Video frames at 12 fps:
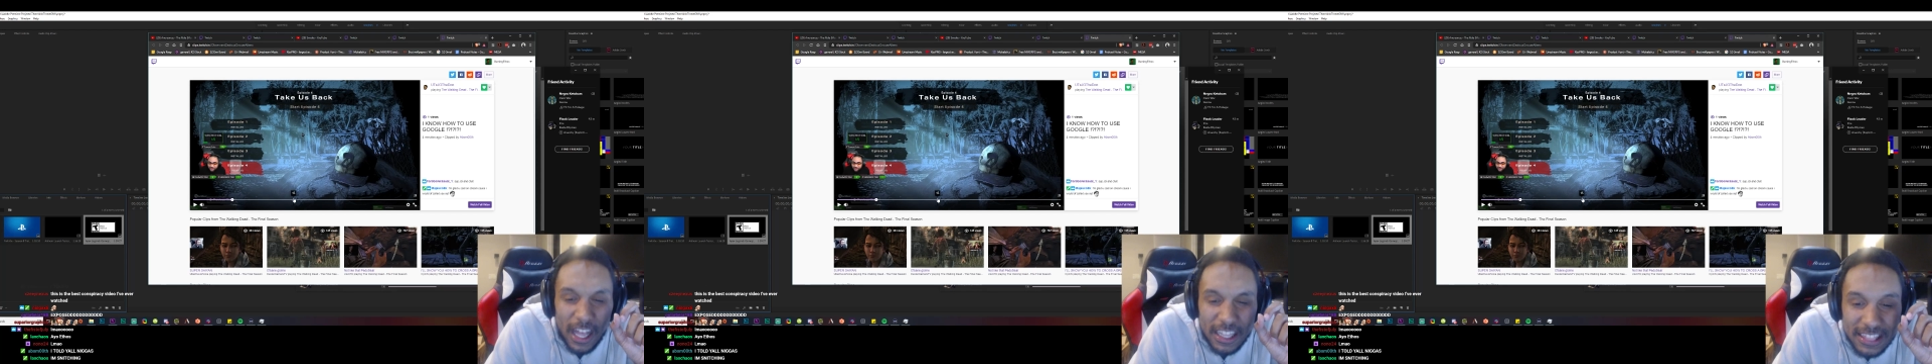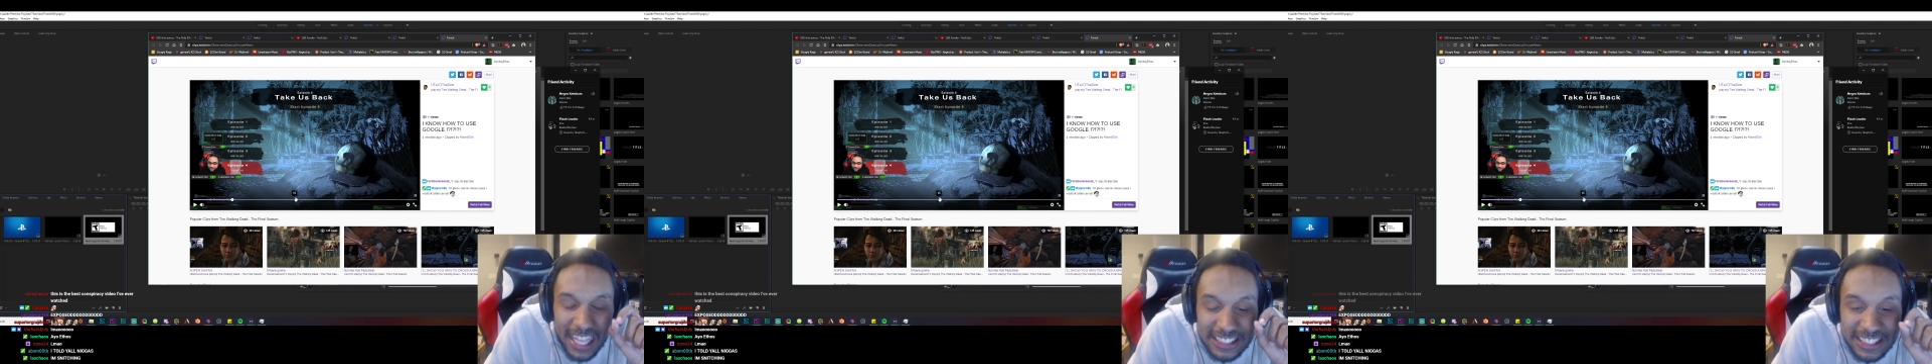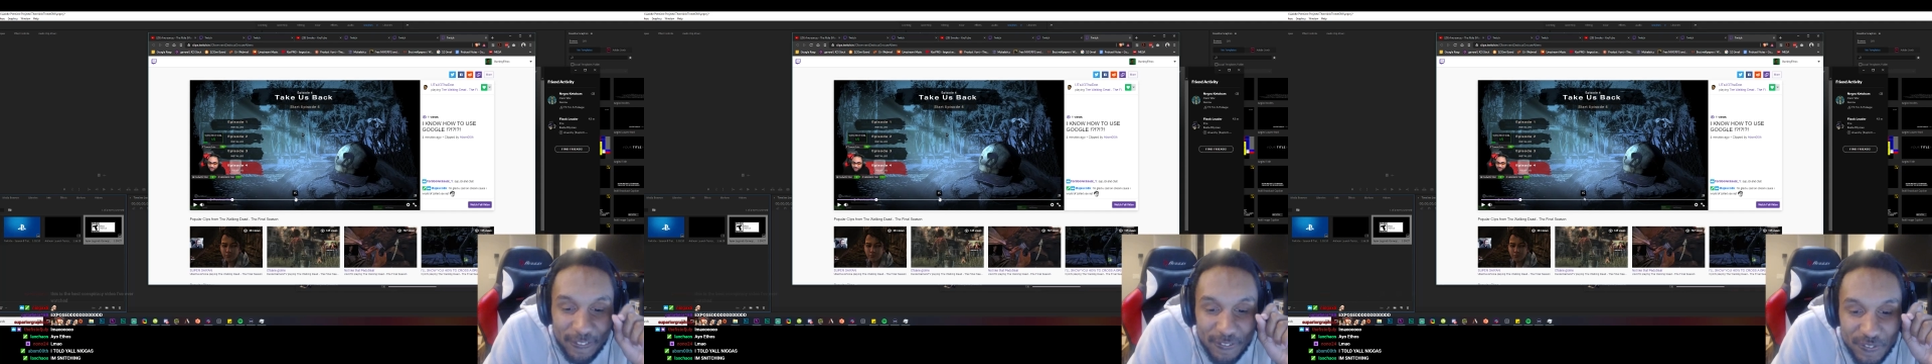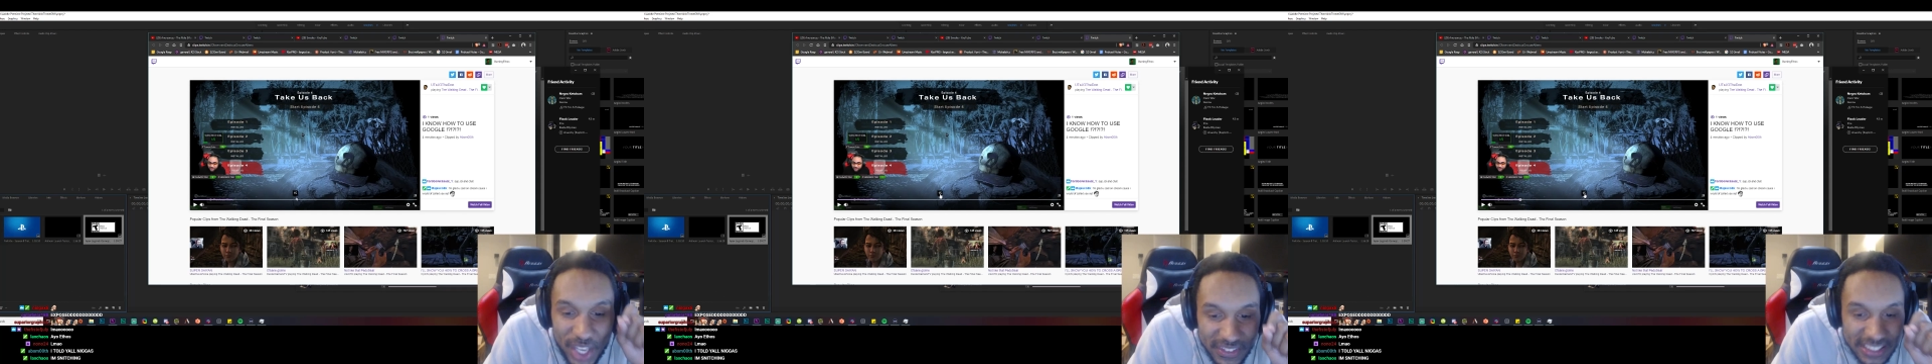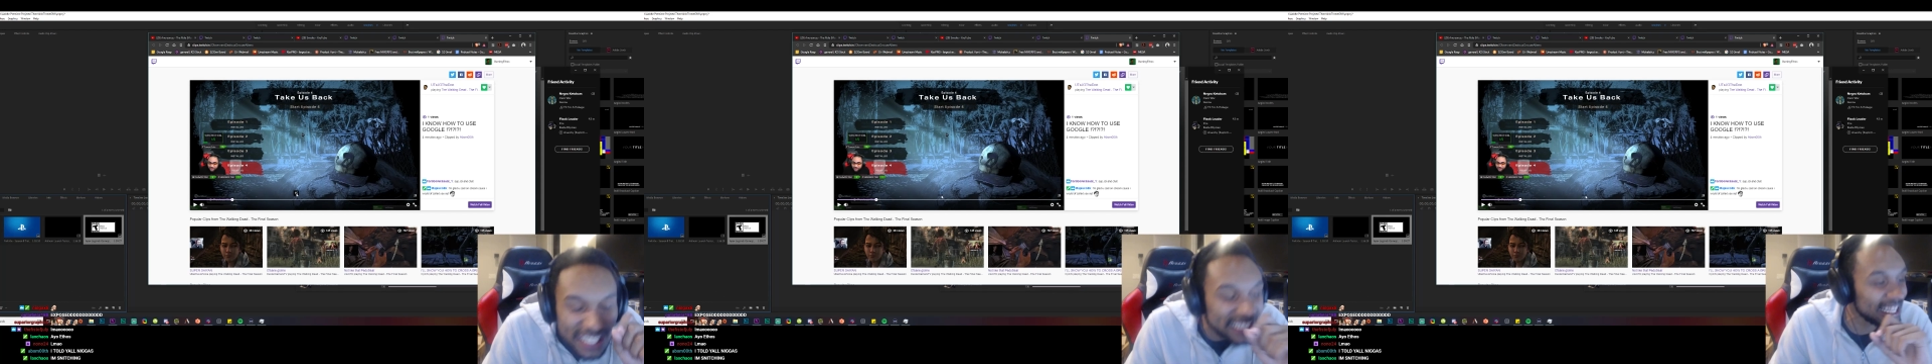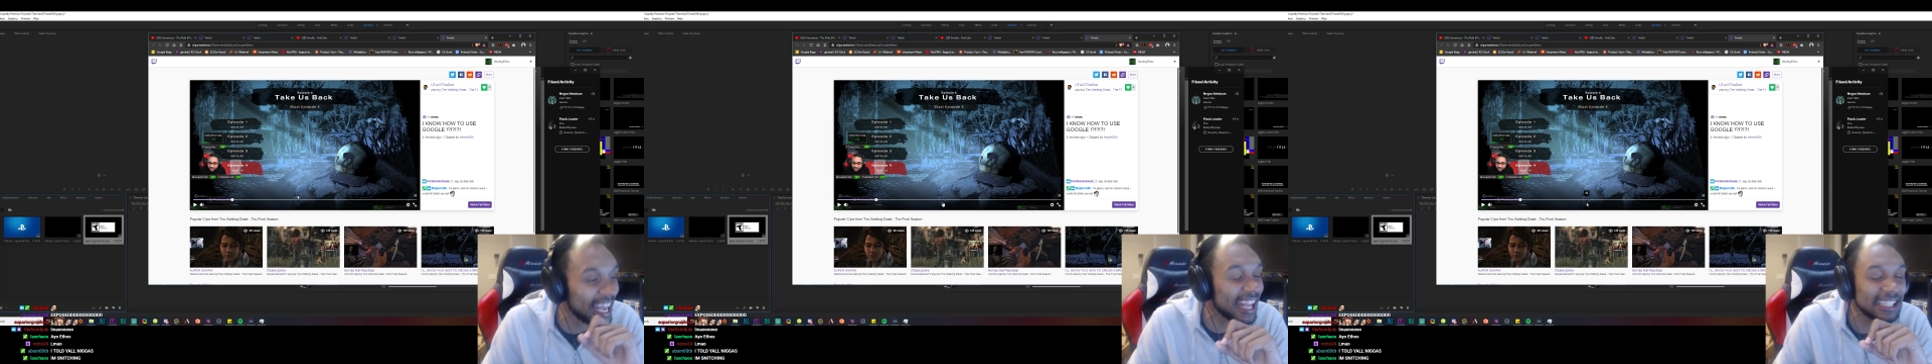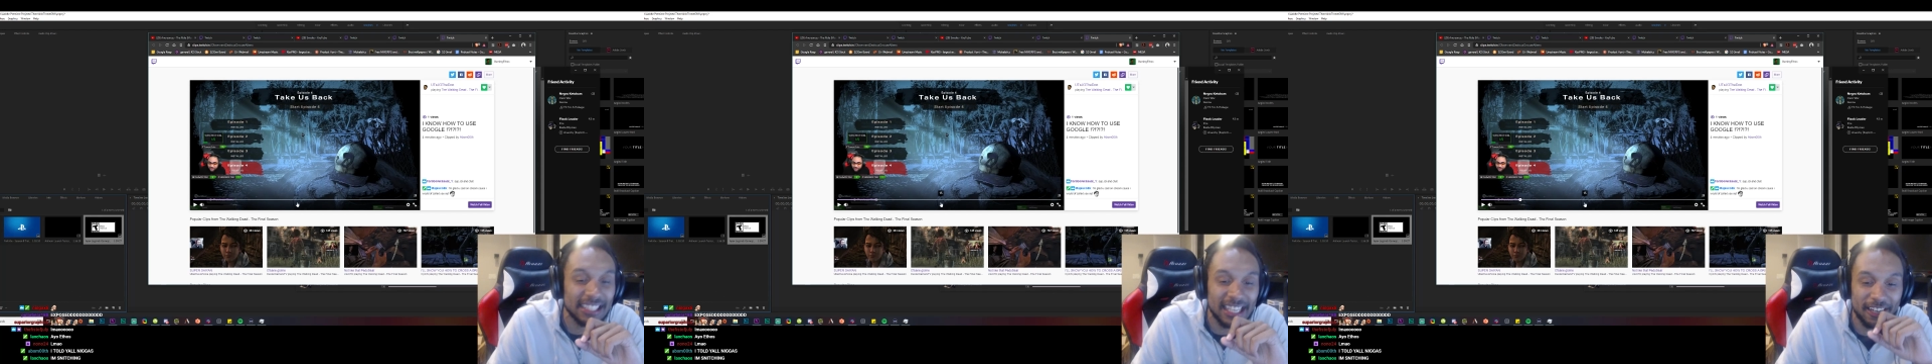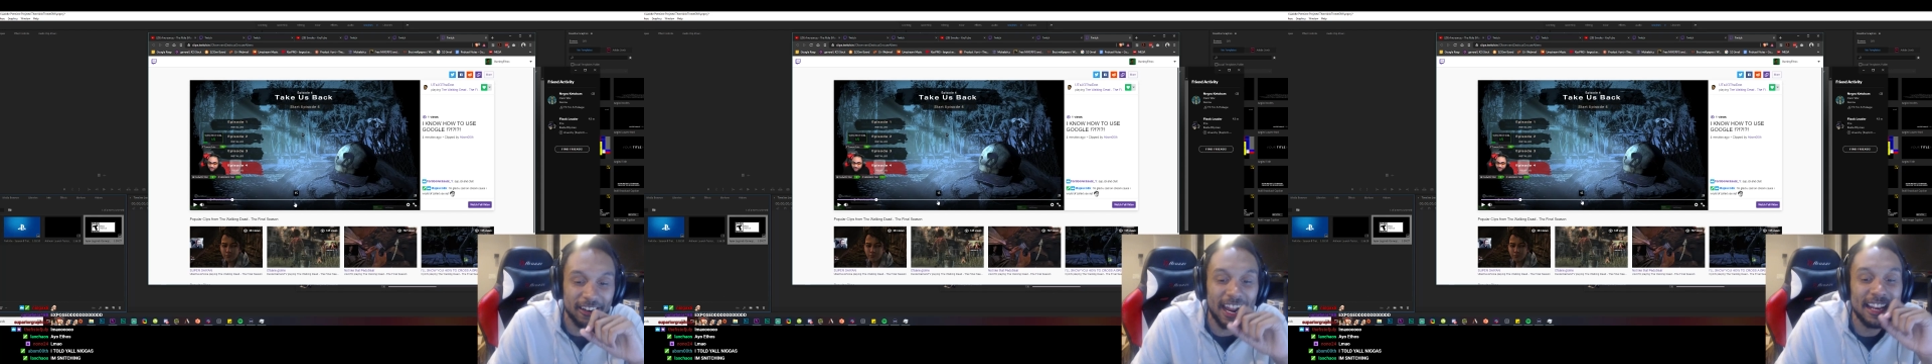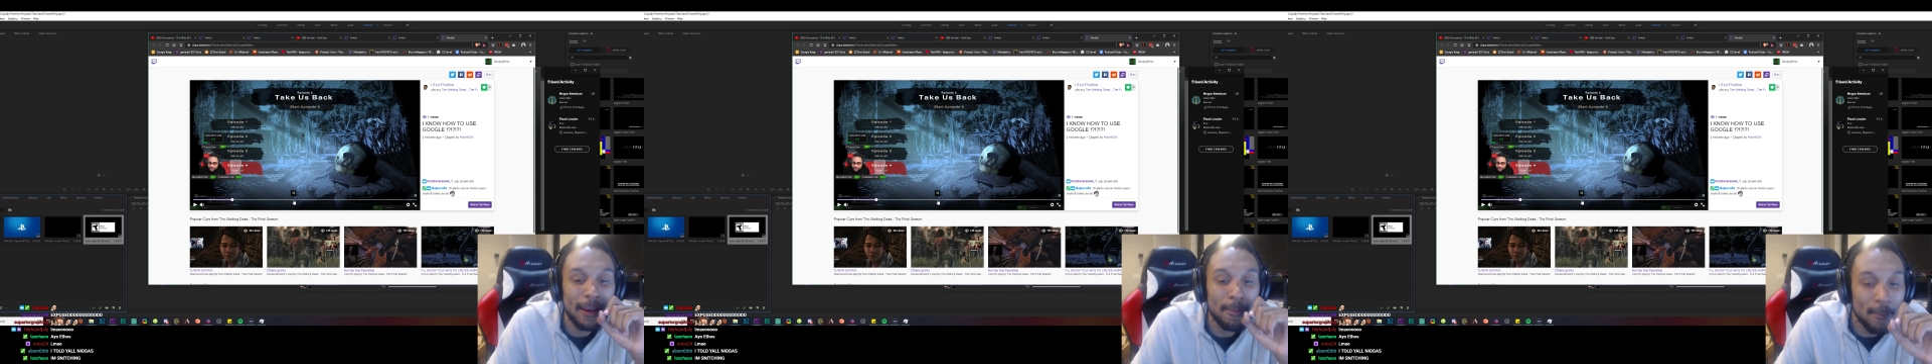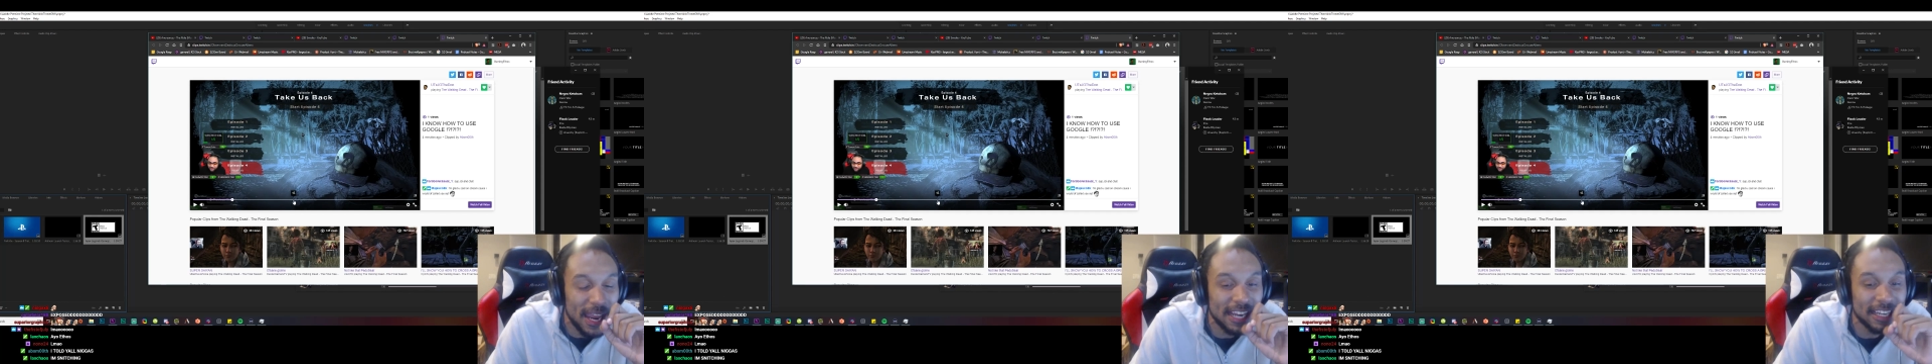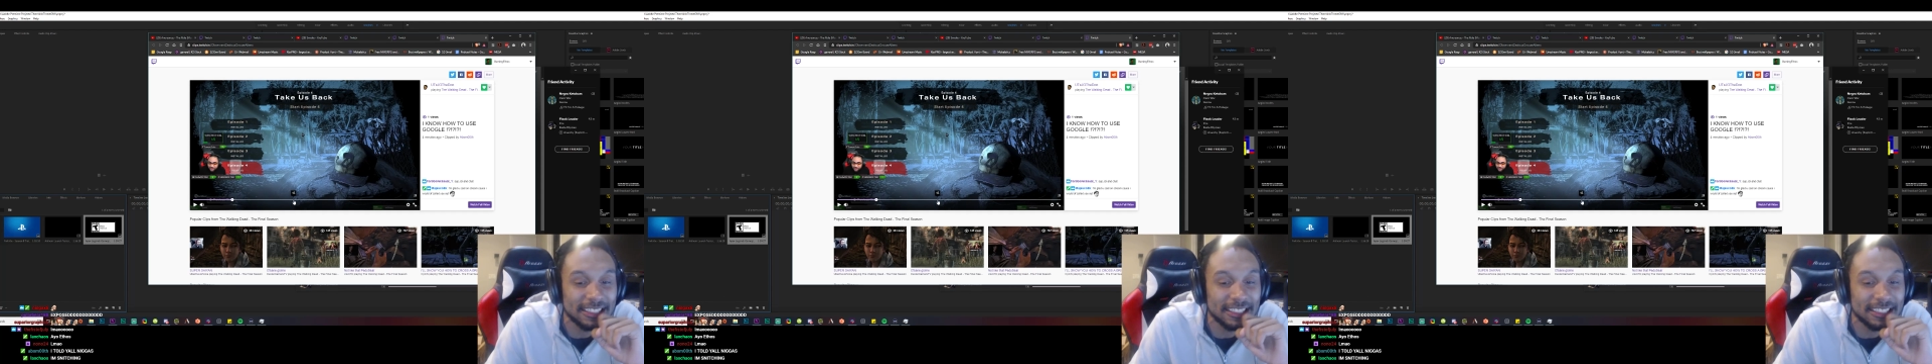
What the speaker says: less than 15 seconds later and admitting